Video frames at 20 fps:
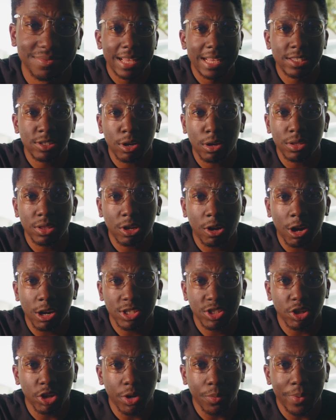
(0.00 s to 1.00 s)
It's called the Car
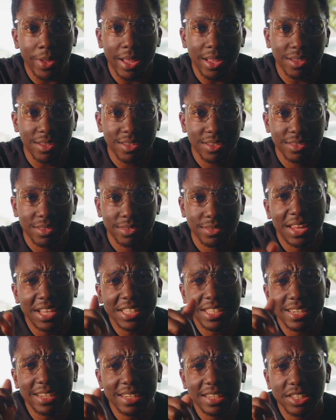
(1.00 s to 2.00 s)
Starter Pack. Links
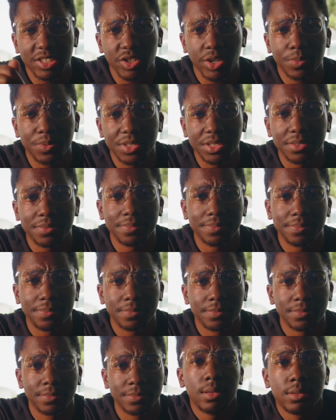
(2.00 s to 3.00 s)
in the description.
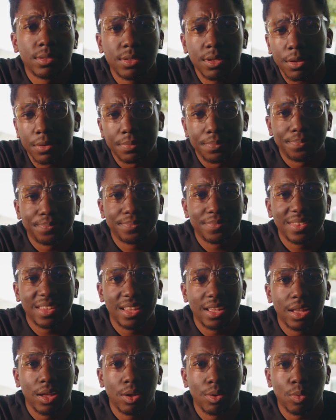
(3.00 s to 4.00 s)
So,
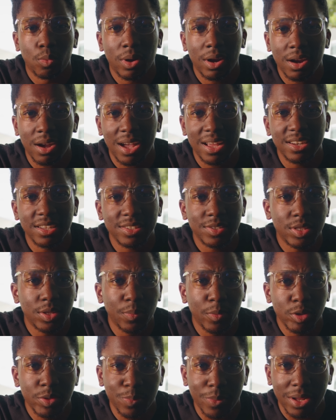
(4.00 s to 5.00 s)
why are Hondas the
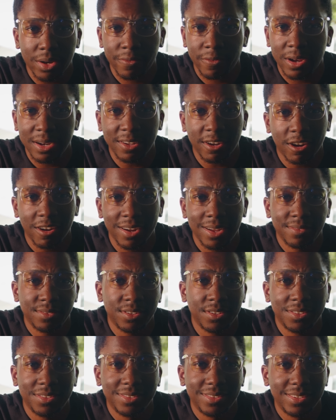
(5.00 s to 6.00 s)
most modified car
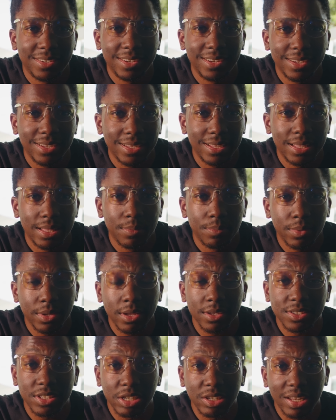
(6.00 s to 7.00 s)
ever?
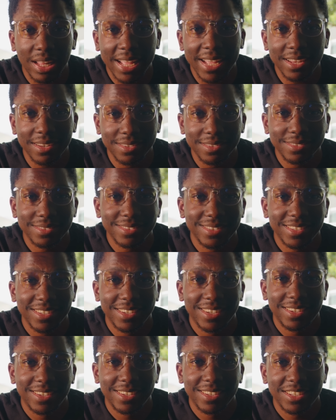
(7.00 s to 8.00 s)
Because they're light,
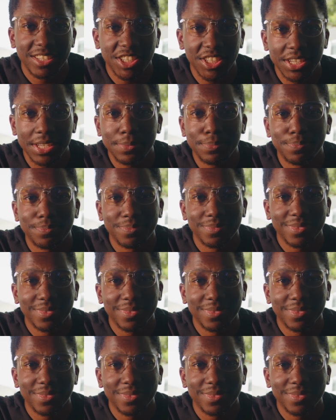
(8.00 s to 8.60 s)
cheap,